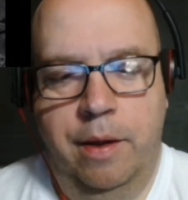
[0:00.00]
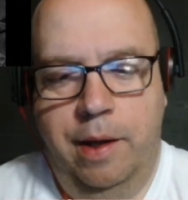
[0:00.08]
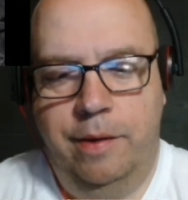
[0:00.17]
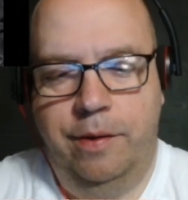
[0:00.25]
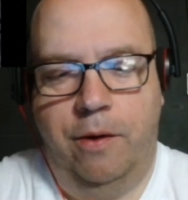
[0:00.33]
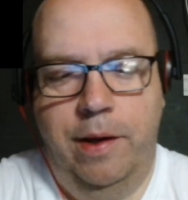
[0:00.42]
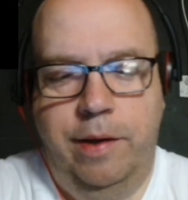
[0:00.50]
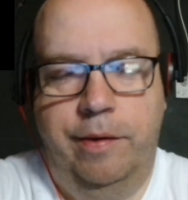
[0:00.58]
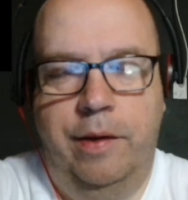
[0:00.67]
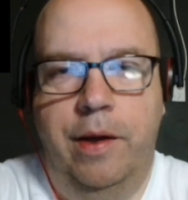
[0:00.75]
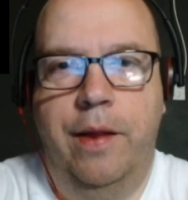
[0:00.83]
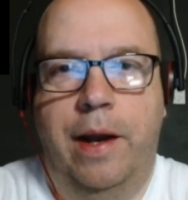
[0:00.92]
That's a great
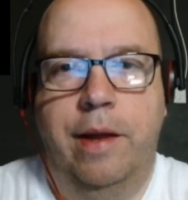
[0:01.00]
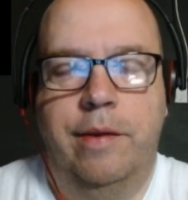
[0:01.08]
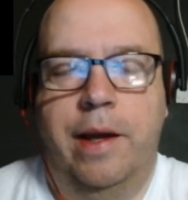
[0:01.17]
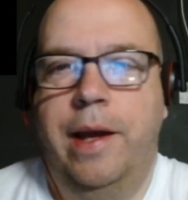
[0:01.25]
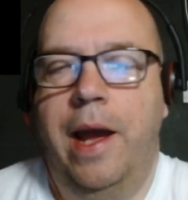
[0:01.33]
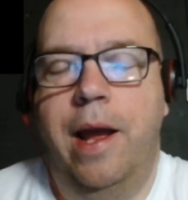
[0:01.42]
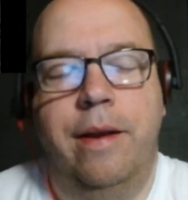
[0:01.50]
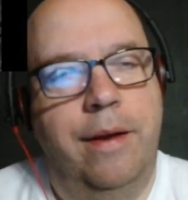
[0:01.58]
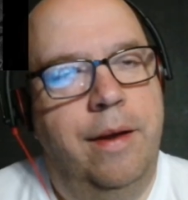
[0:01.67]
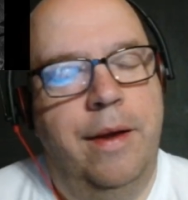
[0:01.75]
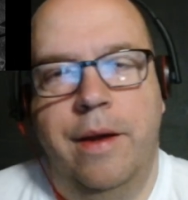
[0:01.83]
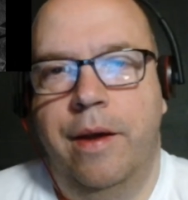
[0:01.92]
design, that is. Again,
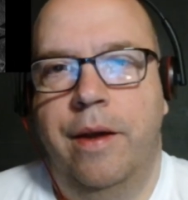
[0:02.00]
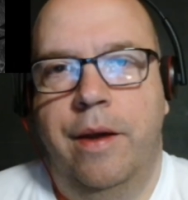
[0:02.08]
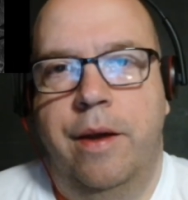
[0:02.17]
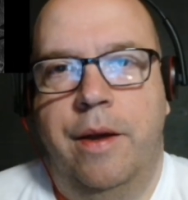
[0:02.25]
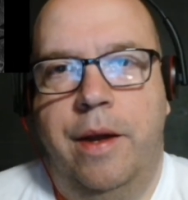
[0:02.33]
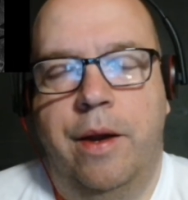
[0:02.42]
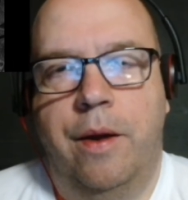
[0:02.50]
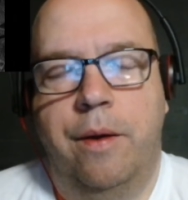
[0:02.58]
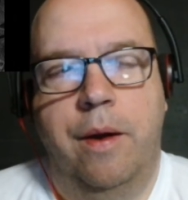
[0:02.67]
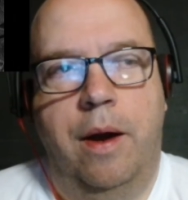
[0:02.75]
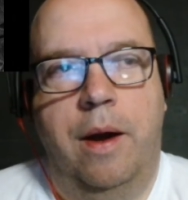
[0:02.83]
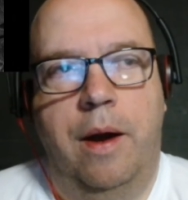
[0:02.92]
you
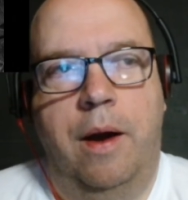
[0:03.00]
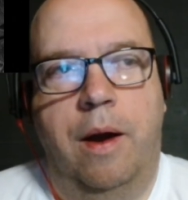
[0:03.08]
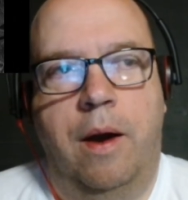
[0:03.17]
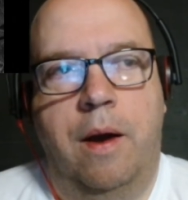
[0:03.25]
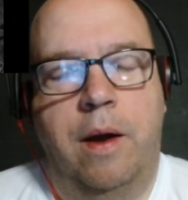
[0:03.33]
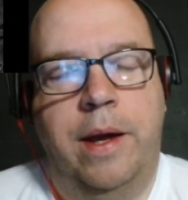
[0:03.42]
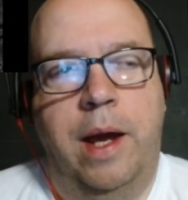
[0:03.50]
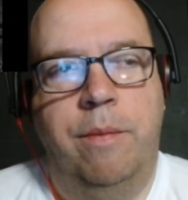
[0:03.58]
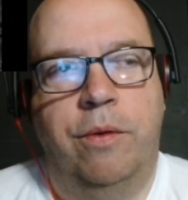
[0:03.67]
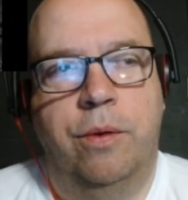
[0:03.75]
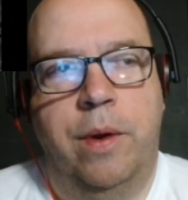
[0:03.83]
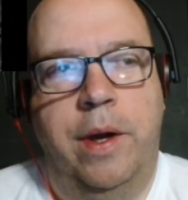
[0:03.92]
know, I
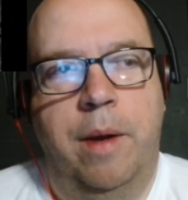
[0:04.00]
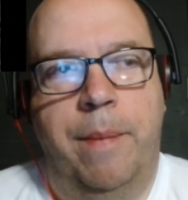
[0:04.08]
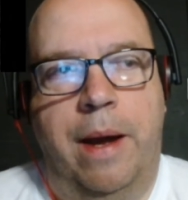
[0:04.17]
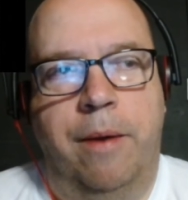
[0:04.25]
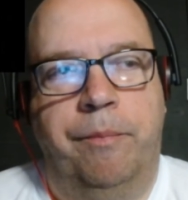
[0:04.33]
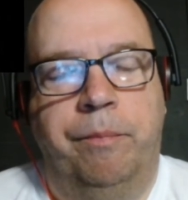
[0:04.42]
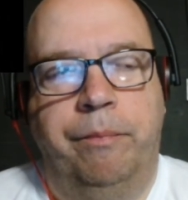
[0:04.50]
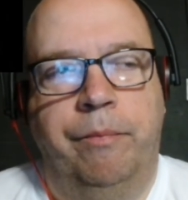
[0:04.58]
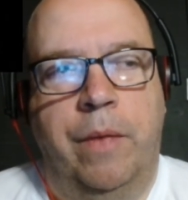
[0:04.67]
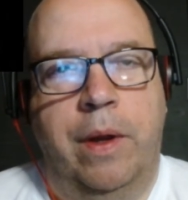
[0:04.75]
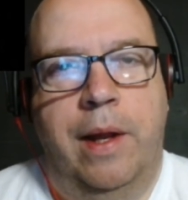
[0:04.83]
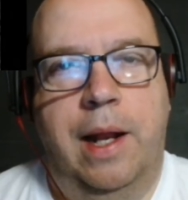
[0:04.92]
keep talking about
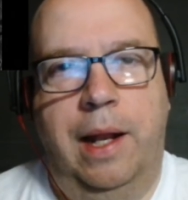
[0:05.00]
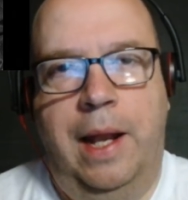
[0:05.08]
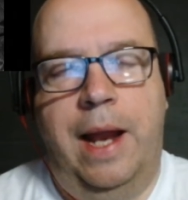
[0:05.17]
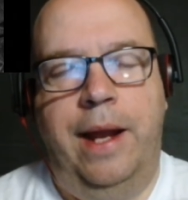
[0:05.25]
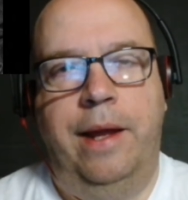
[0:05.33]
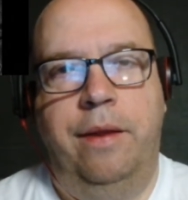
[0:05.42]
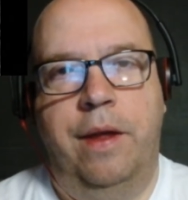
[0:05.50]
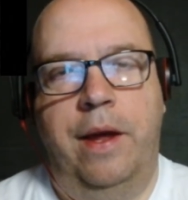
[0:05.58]
letting